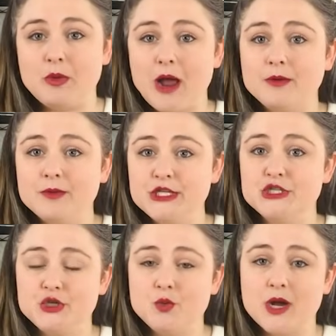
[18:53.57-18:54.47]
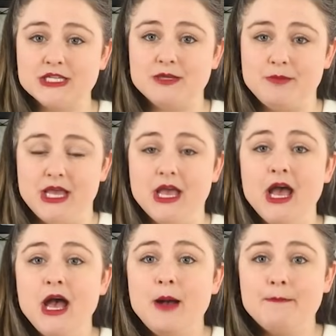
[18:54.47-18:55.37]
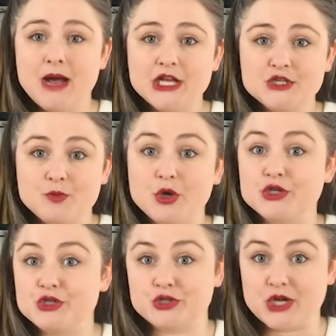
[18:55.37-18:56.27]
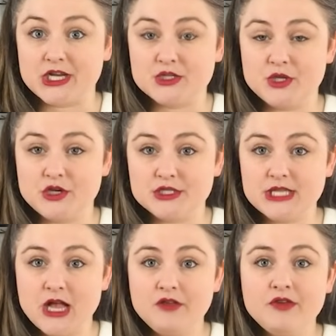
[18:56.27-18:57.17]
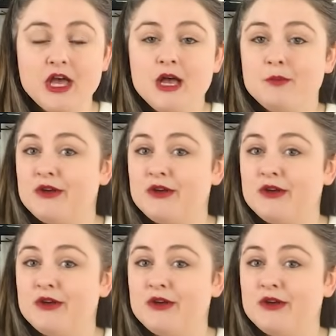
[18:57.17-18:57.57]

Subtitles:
you probably do want to be much more strict with yourself.